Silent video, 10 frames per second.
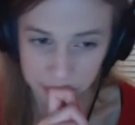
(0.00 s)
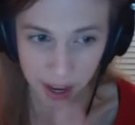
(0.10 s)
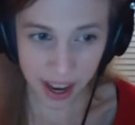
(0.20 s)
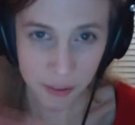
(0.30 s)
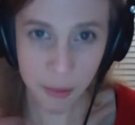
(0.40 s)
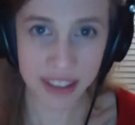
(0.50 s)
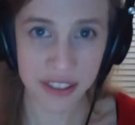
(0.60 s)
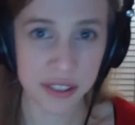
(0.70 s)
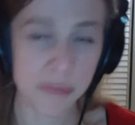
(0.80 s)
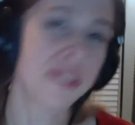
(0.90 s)
I have a
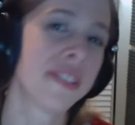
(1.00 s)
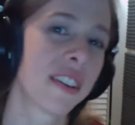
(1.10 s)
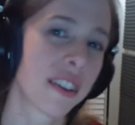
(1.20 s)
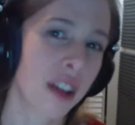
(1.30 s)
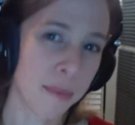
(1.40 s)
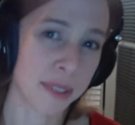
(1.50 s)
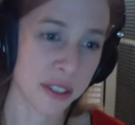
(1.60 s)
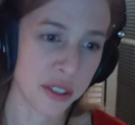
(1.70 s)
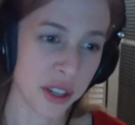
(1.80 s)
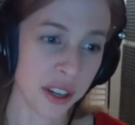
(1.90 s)
master's in music
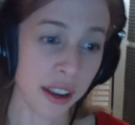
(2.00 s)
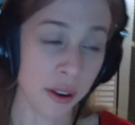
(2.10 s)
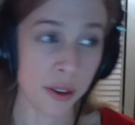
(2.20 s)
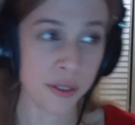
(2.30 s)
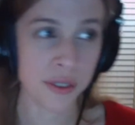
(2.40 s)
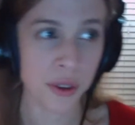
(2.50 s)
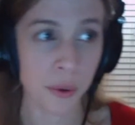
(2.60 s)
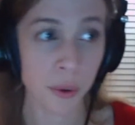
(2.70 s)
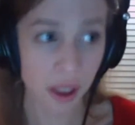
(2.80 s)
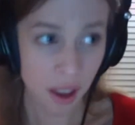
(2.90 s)
composition and
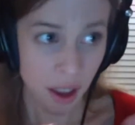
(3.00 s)
also